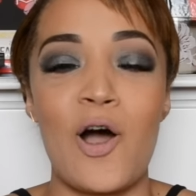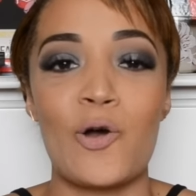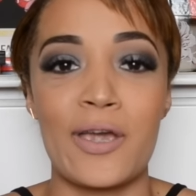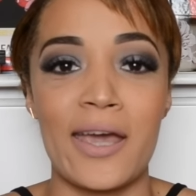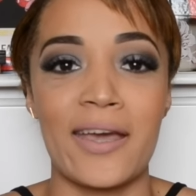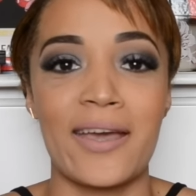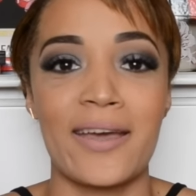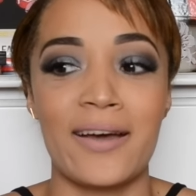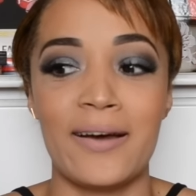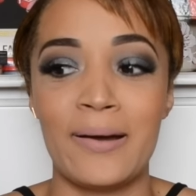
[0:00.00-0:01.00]

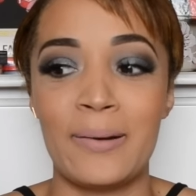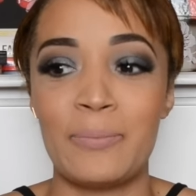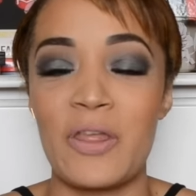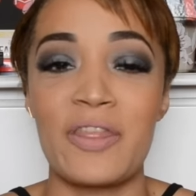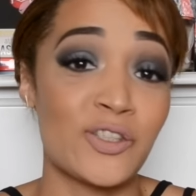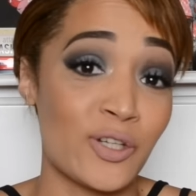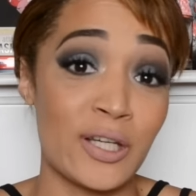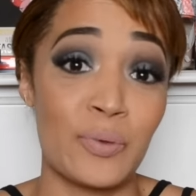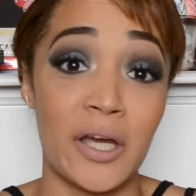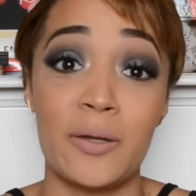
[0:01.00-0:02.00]
Okay, um, that's
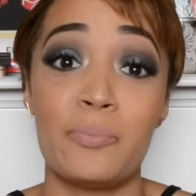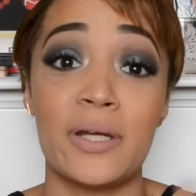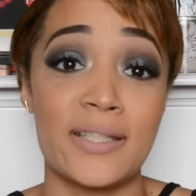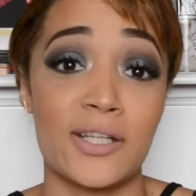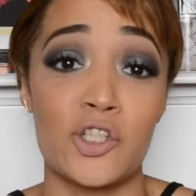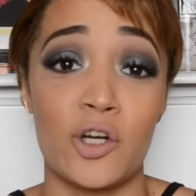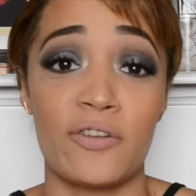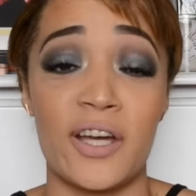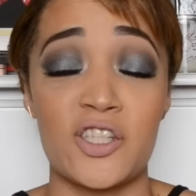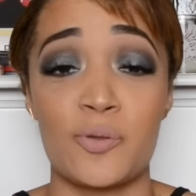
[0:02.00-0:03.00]
really weird, but it's actually
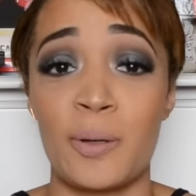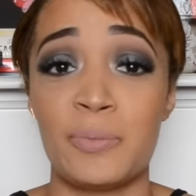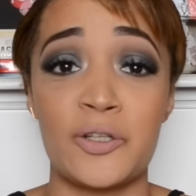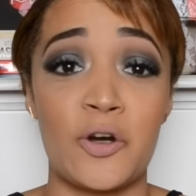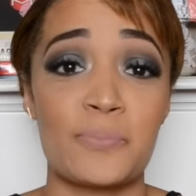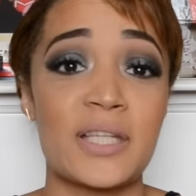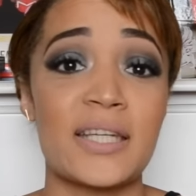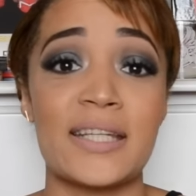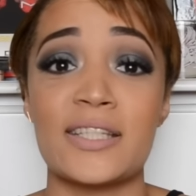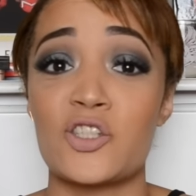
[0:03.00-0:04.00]
not Fashion by Brett
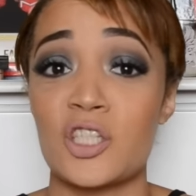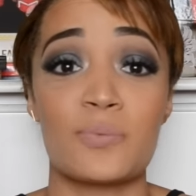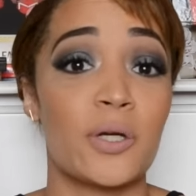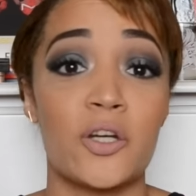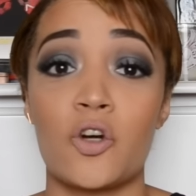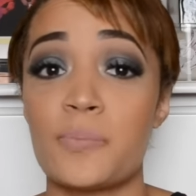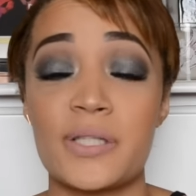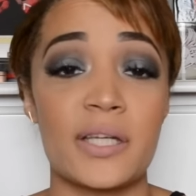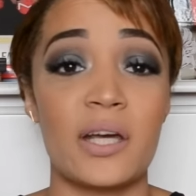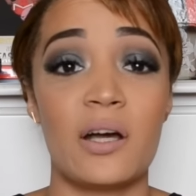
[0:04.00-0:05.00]
Robson. It is just Brett
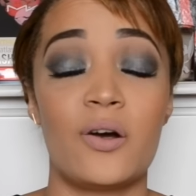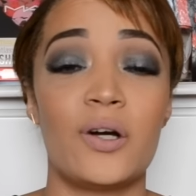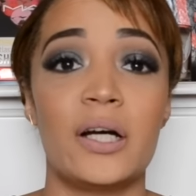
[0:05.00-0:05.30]
Robson now.